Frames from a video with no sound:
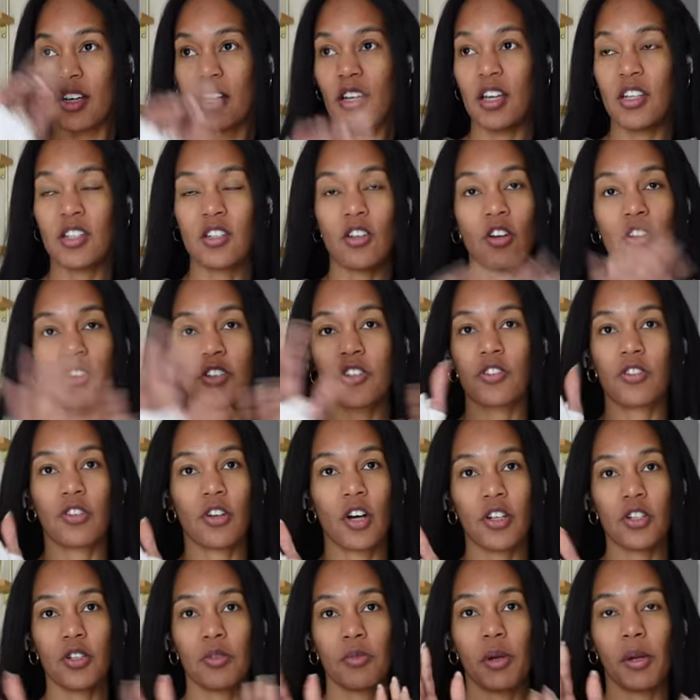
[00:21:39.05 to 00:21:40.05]
as long as there's
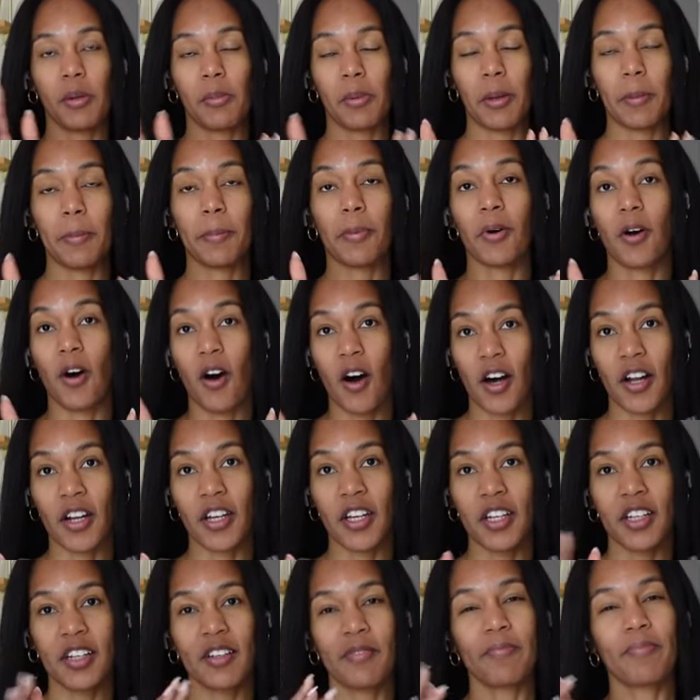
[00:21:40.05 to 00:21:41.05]
not too many people on
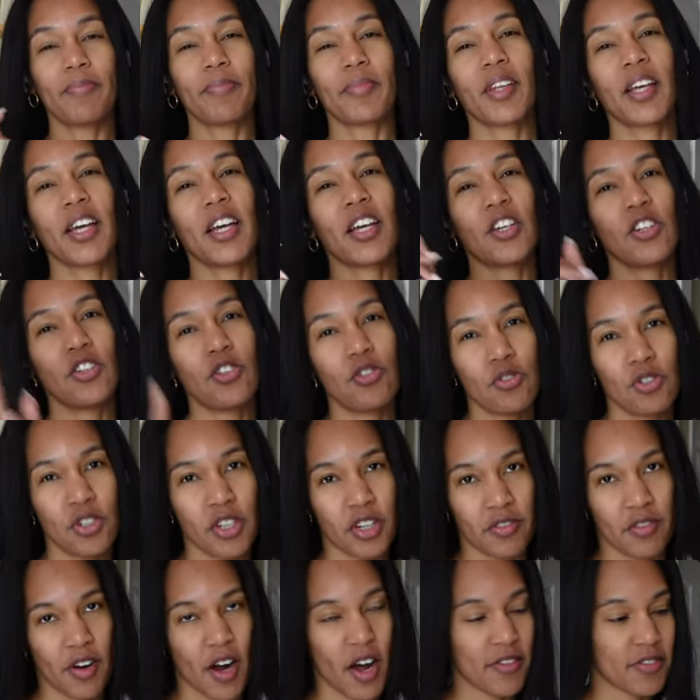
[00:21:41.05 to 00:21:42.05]
it, it
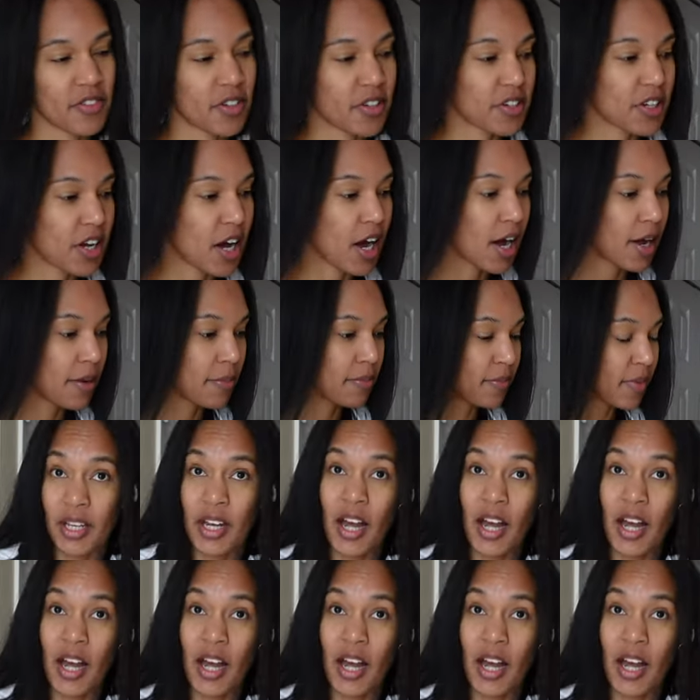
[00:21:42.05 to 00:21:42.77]
usually arrives on time.